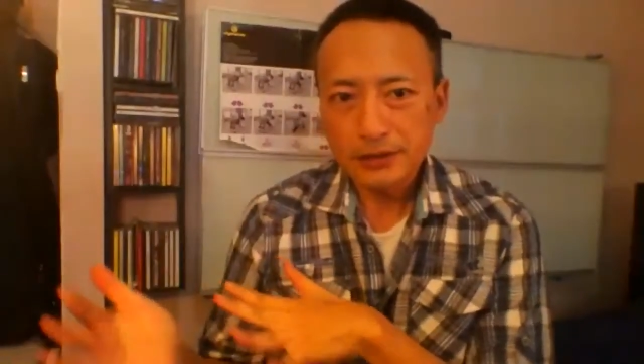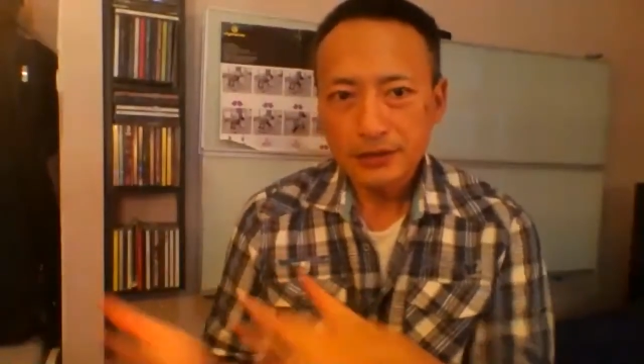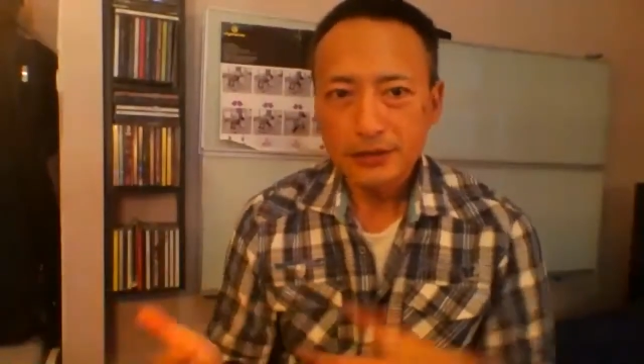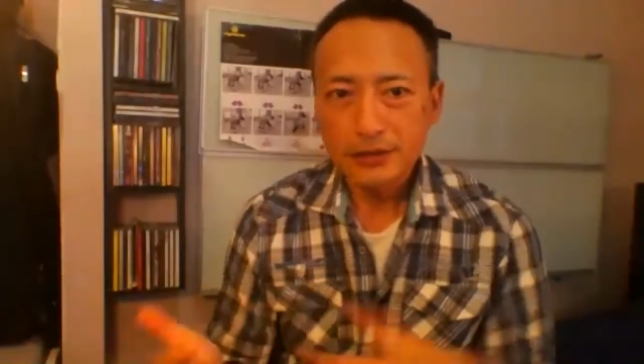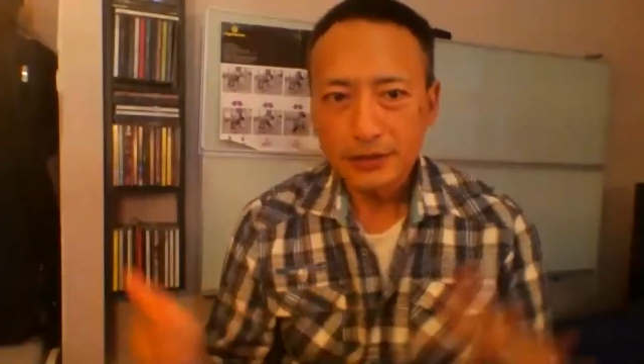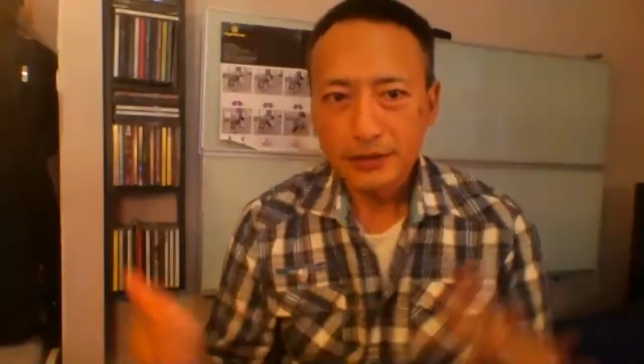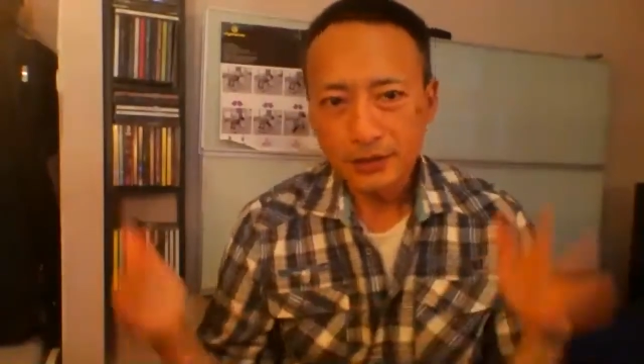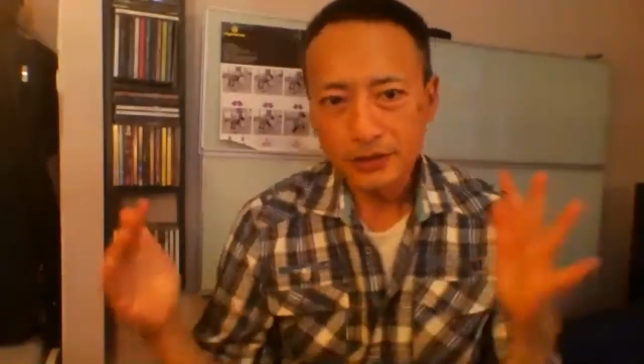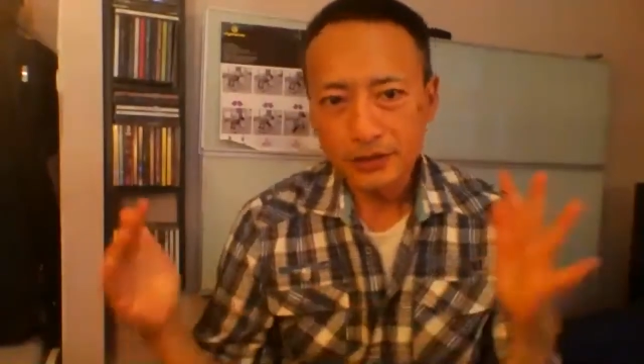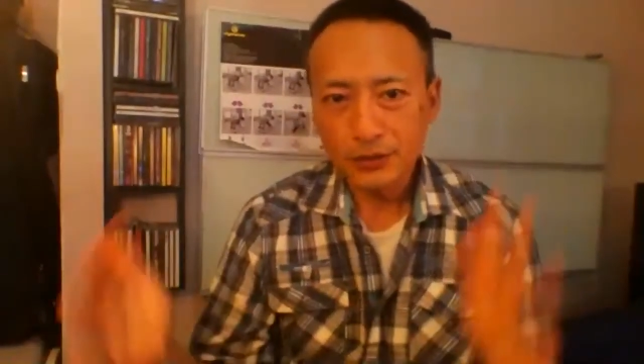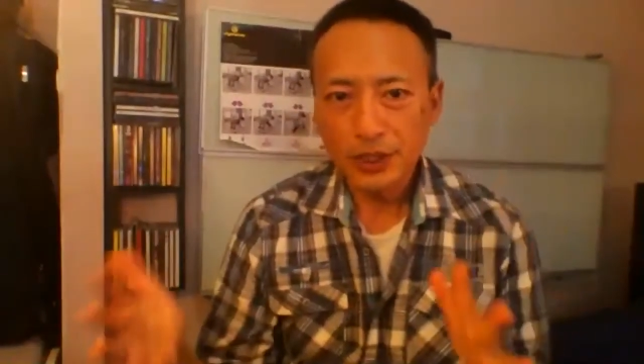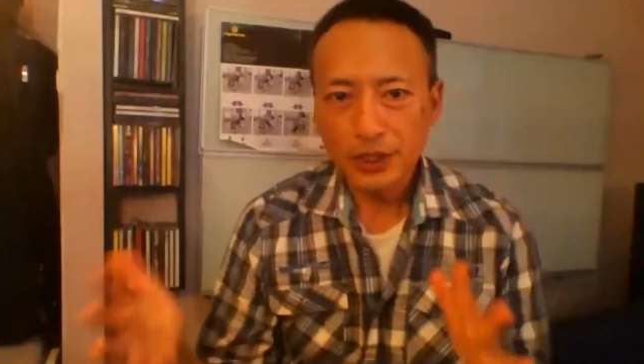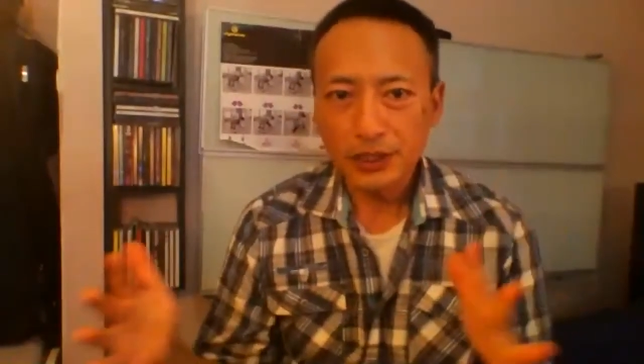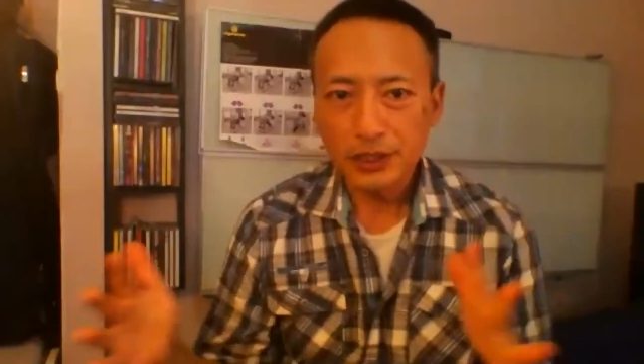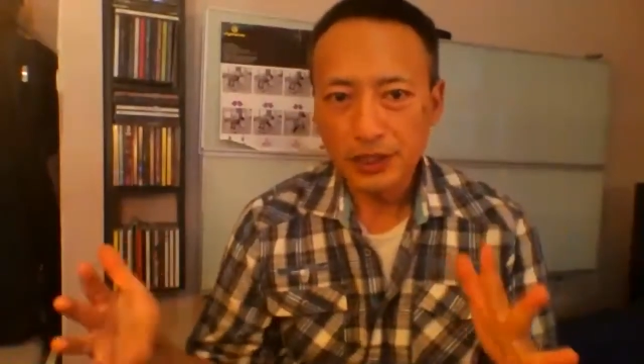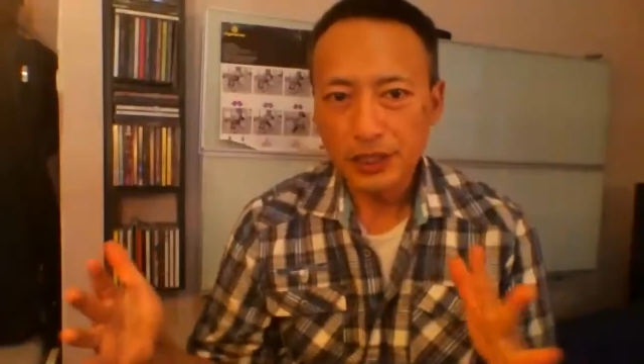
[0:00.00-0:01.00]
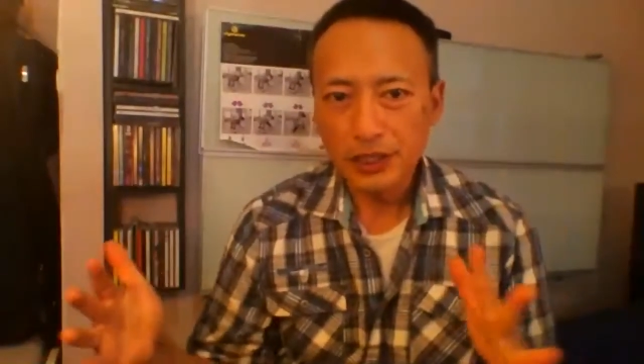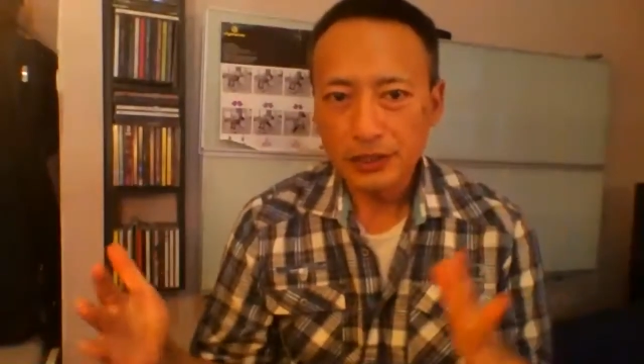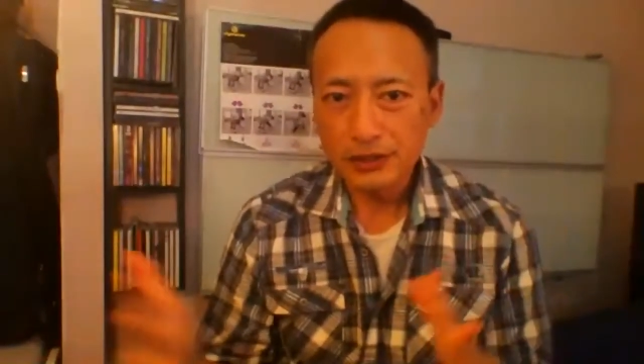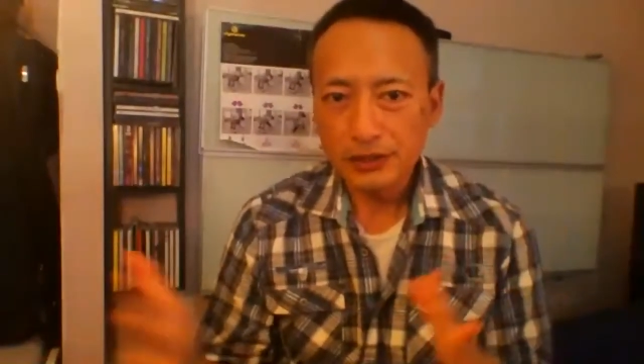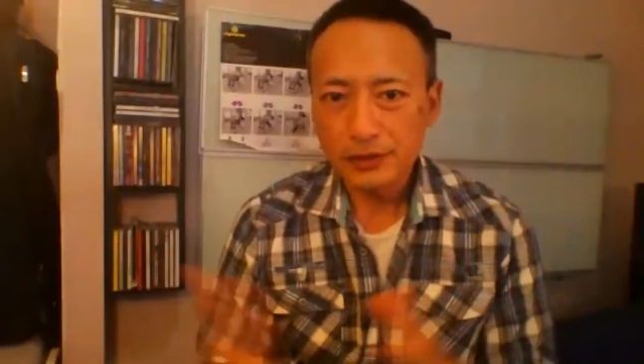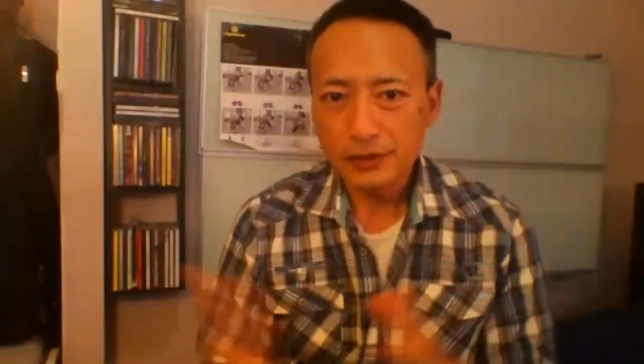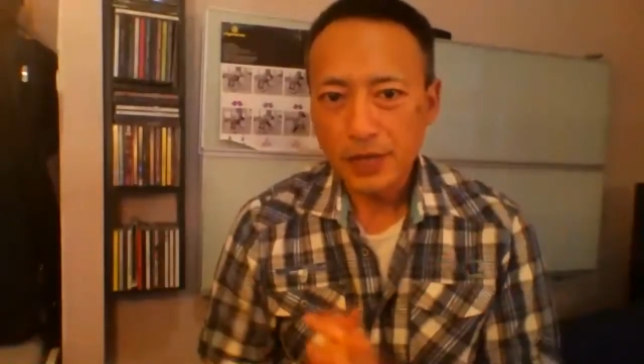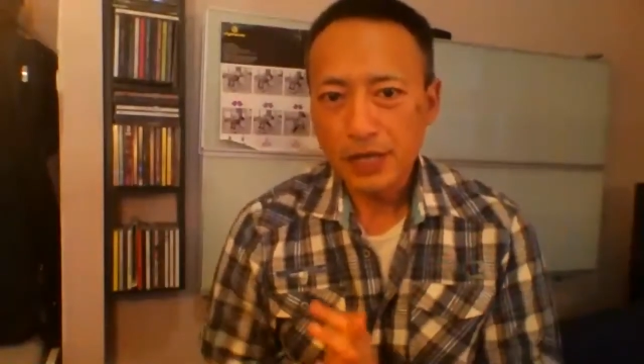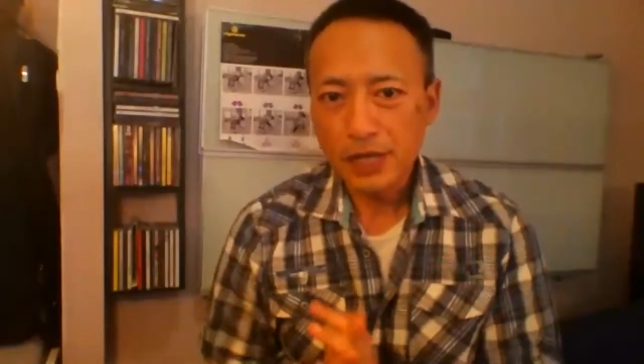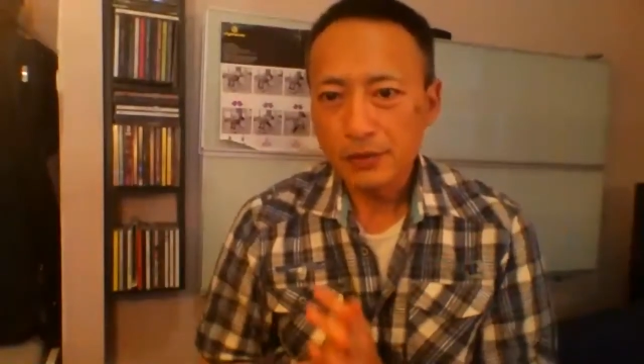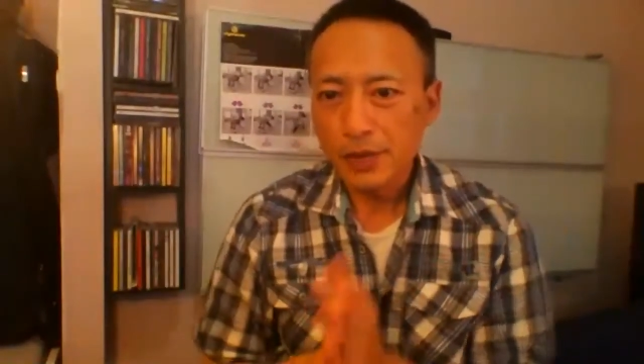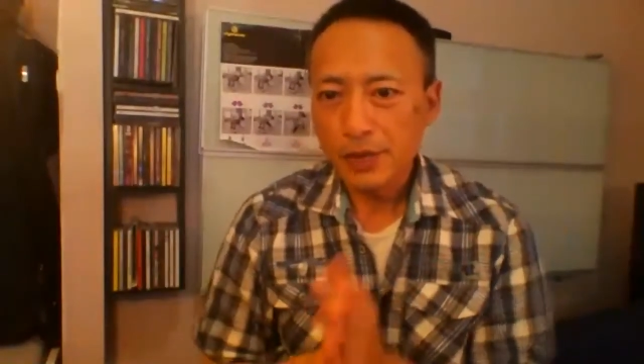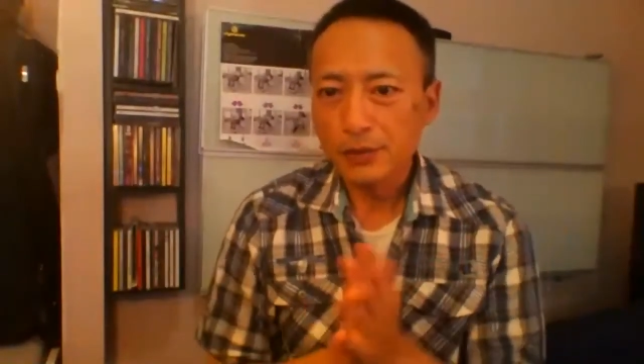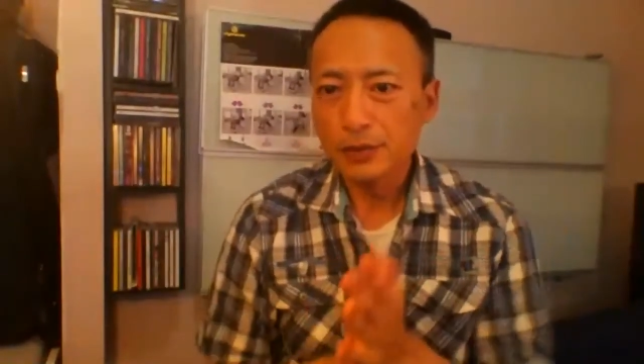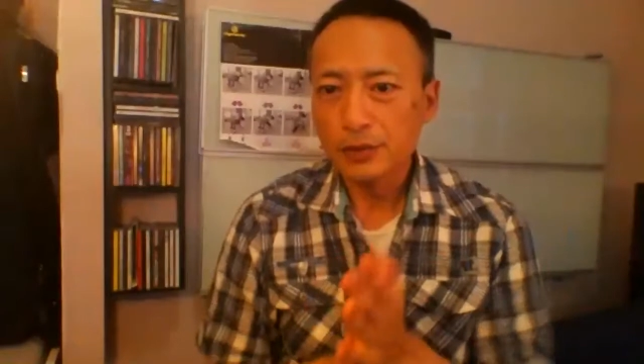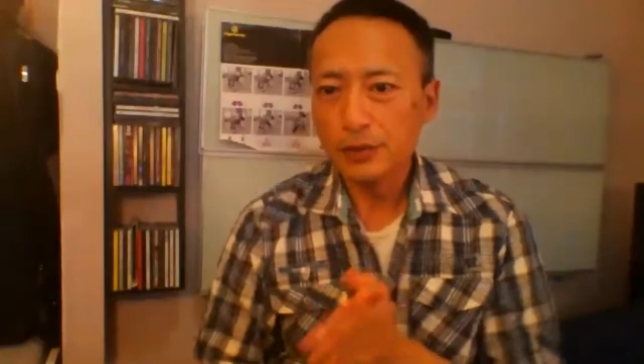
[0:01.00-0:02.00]
it was Rick Dees, right?
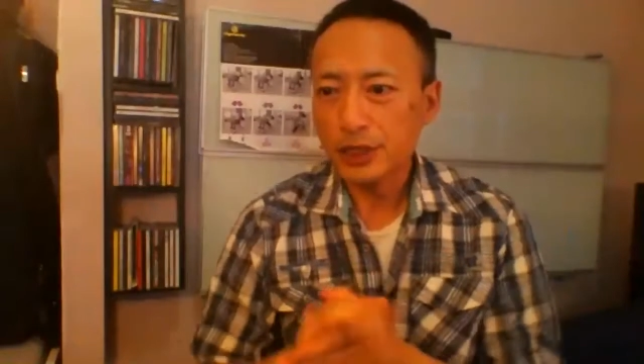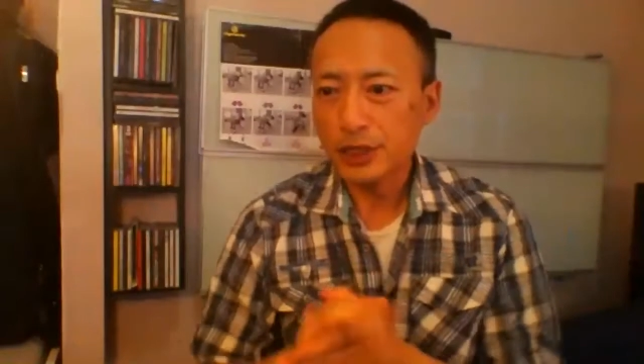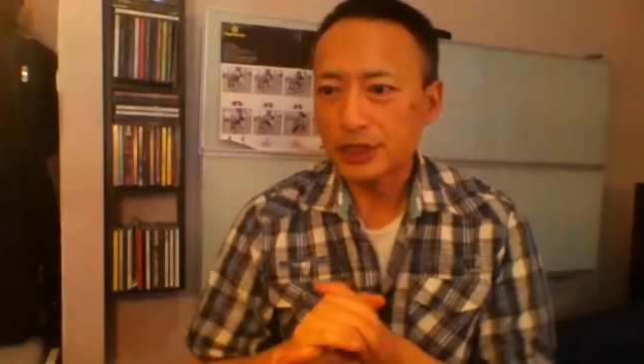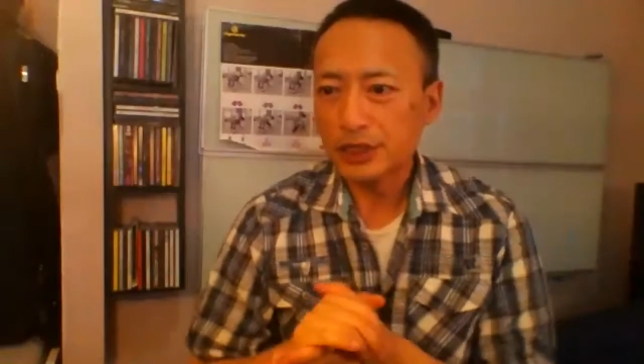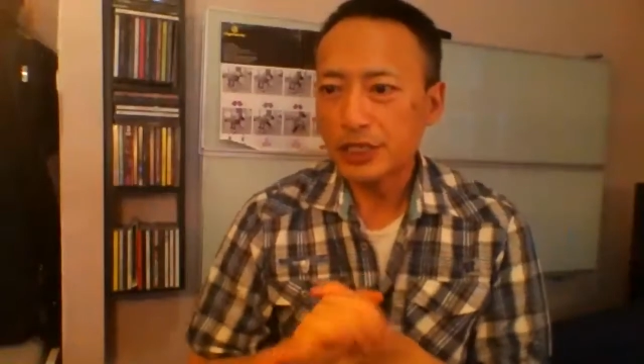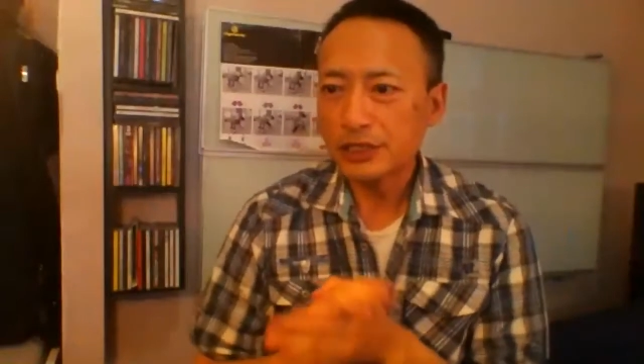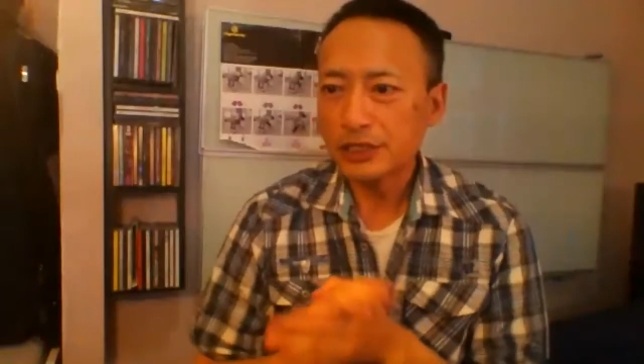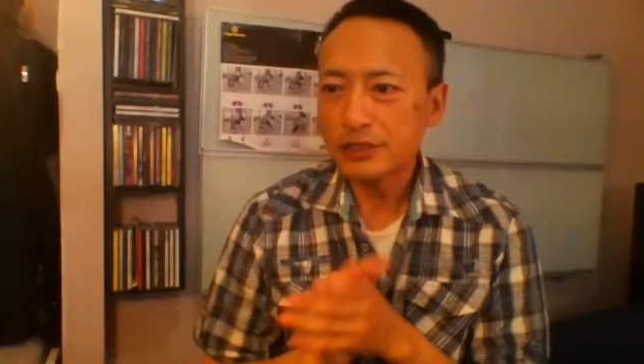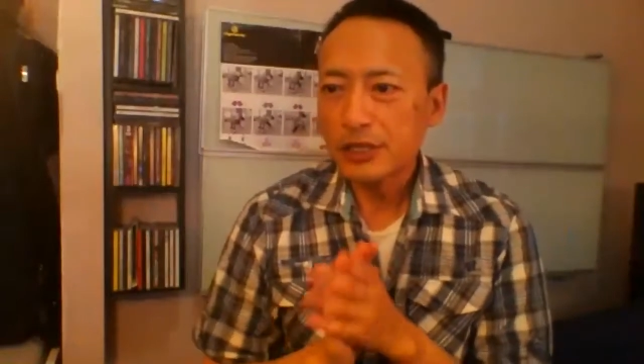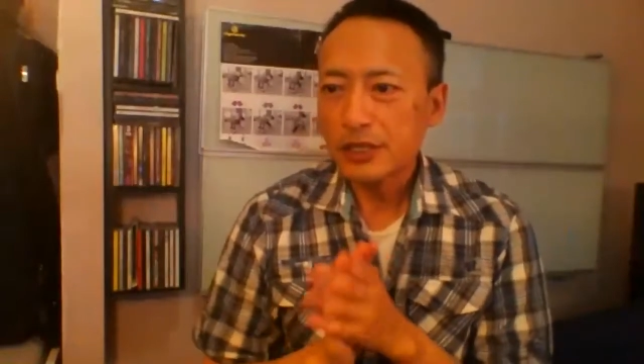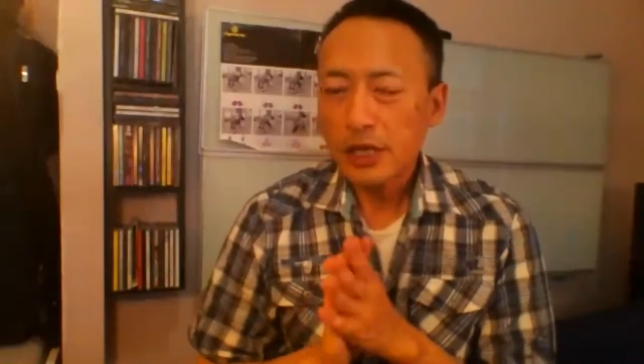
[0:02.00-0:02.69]
Remember Rick Dees?